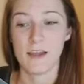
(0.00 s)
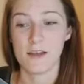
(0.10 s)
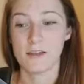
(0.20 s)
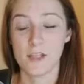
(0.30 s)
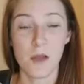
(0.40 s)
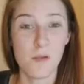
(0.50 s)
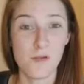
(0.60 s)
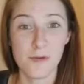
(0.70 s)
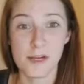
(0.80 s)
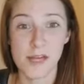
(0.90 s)
show
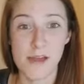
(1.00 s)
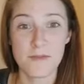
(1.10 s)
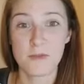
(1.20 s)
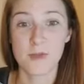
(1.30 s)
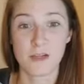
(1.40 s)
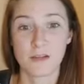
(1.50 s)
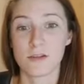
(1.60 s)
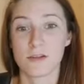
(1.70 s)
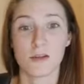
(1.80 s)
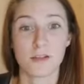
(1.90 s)
before and after
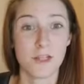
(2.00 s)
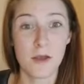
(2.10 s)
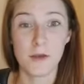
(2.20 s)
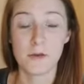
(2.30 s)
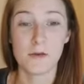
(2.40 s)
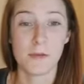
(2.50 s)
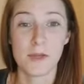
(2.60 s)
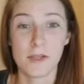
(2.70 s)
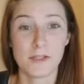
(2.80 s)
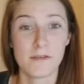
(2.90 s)
pictures or show a
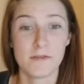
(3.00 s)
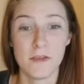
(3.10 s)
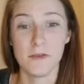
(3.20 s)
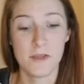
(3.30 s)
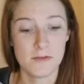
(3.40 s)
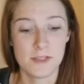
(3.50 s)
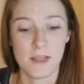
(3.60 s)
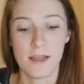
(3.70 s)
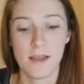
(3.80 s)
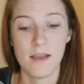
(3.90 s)
picture of you using
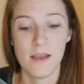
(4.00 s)
it.